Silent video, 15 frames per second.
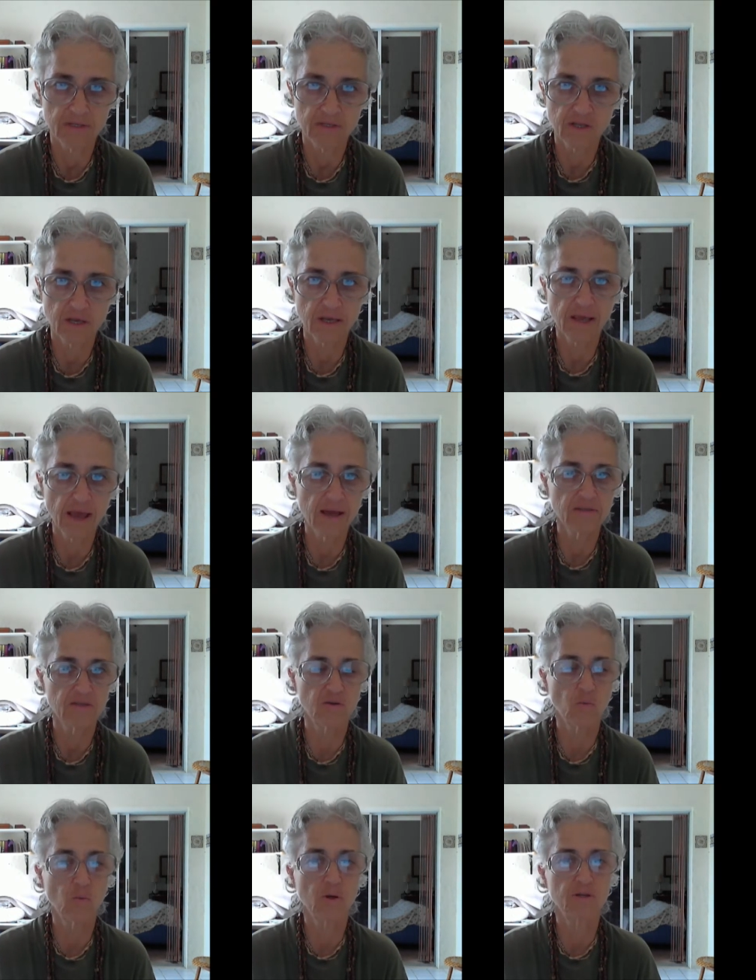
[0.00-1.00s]
the caste
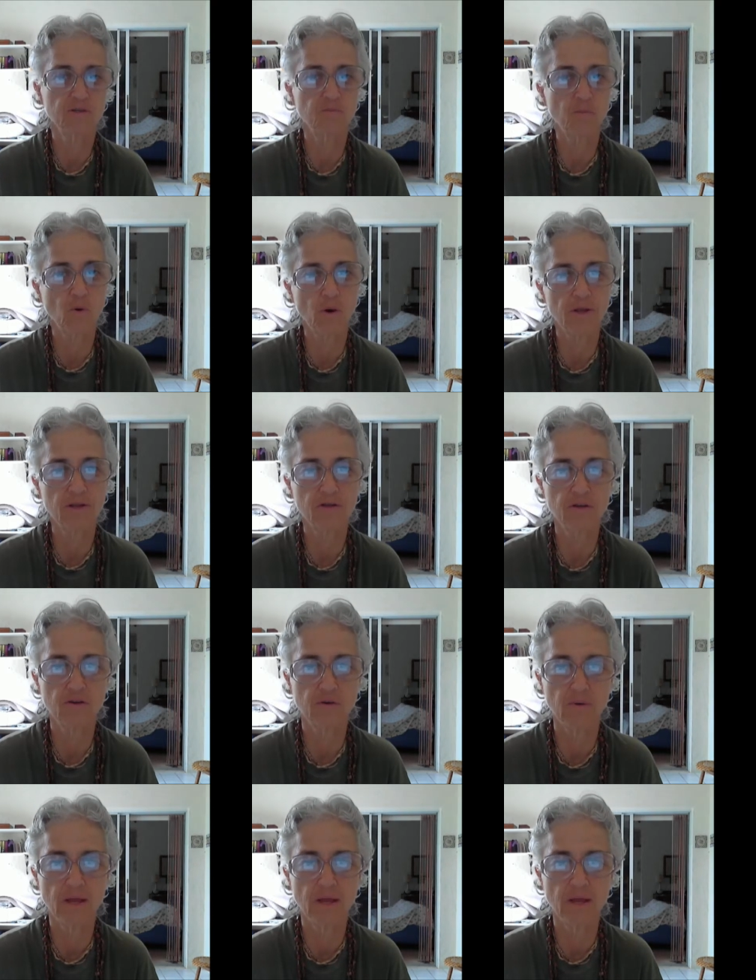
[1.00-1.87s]
that one is born into